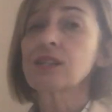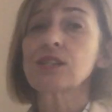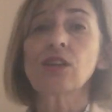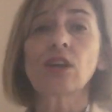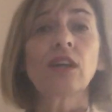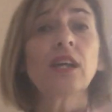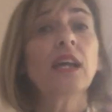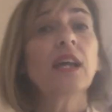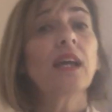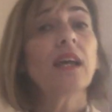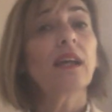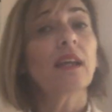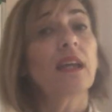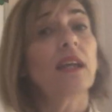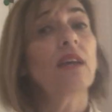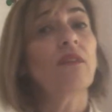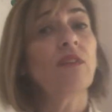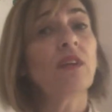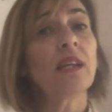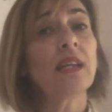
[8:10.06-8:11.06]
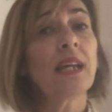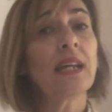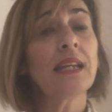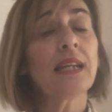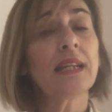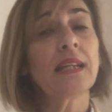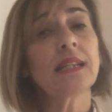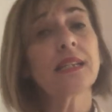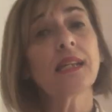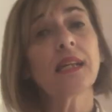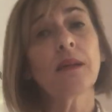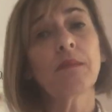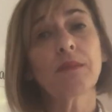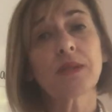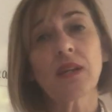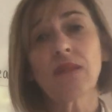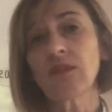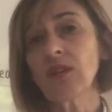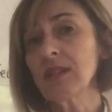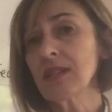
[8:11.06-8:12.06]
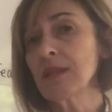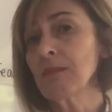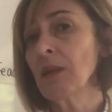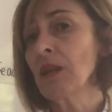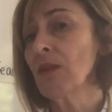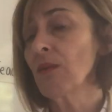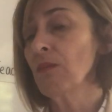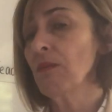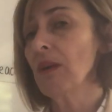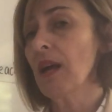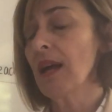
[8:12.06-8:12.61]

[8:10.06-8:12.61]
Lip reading: so if you need any tips, I've got some other